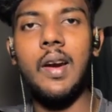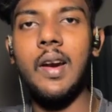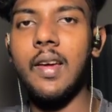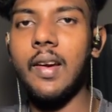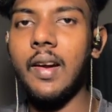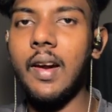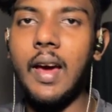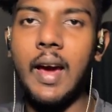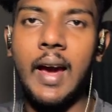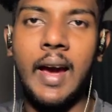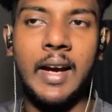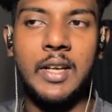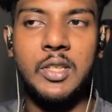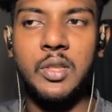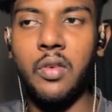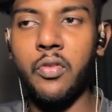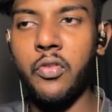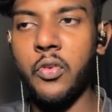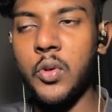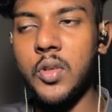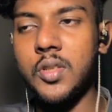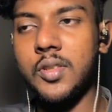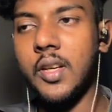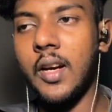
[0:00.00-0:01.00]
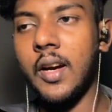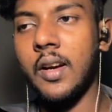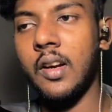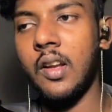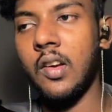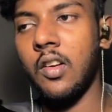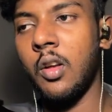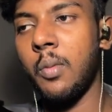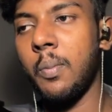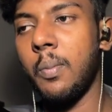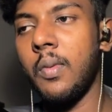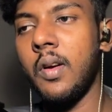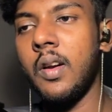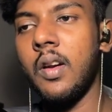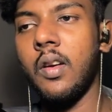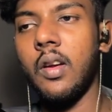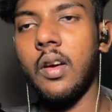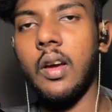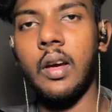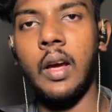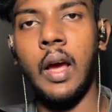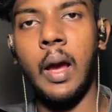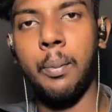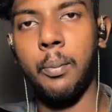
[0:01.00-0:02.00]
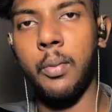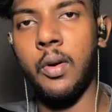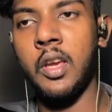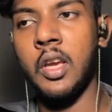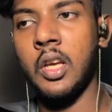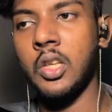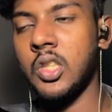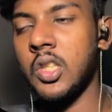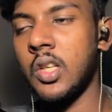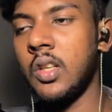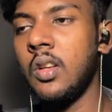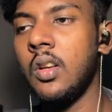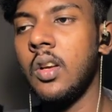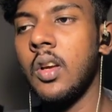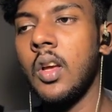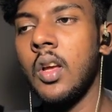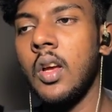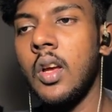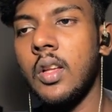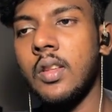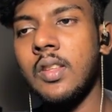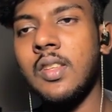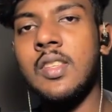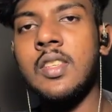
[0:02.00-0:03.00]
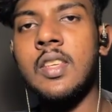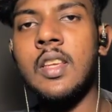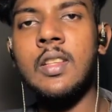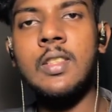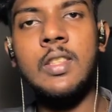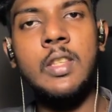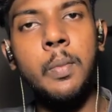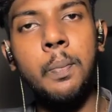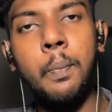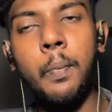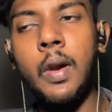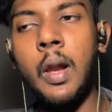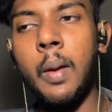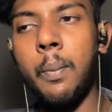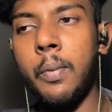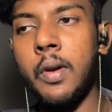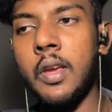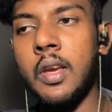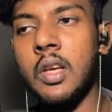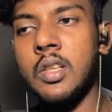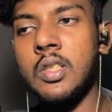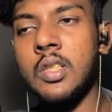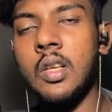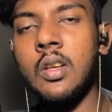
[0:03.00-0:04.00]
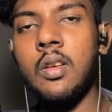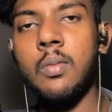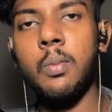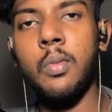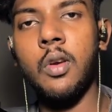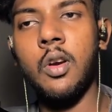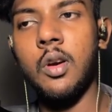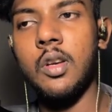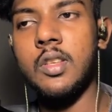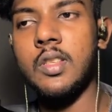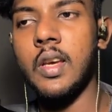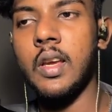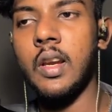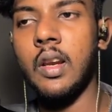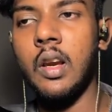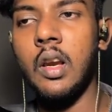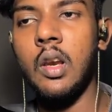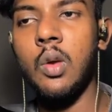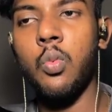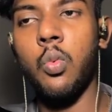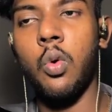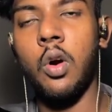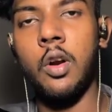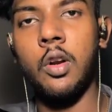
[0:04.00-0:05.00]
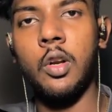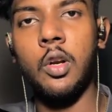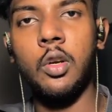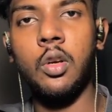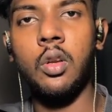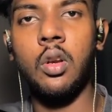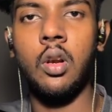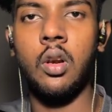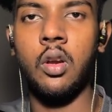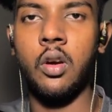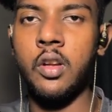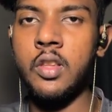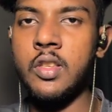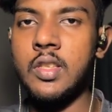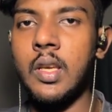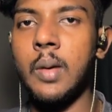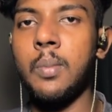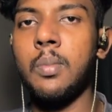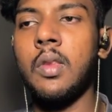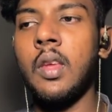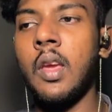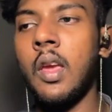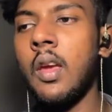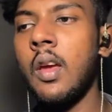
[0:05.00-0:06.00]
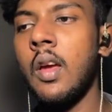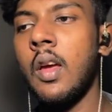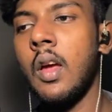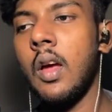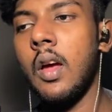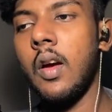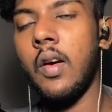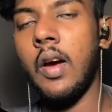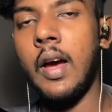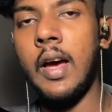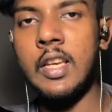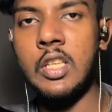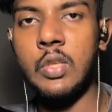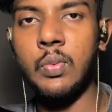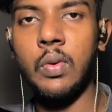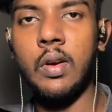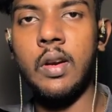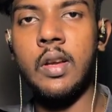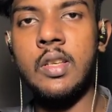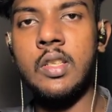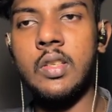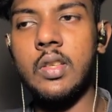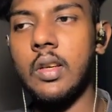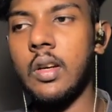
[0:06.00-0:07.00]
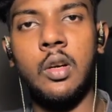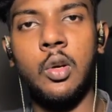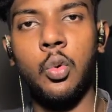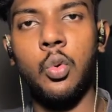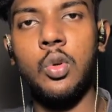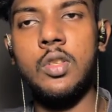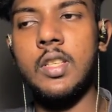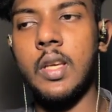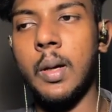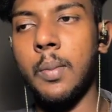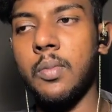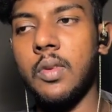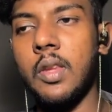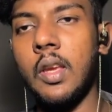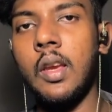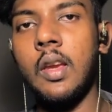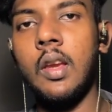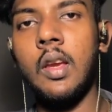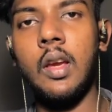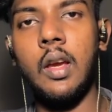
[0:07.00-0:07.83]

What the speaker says: an actual full stack development application. This is a simple application because I really wanted to learn something as well as do something,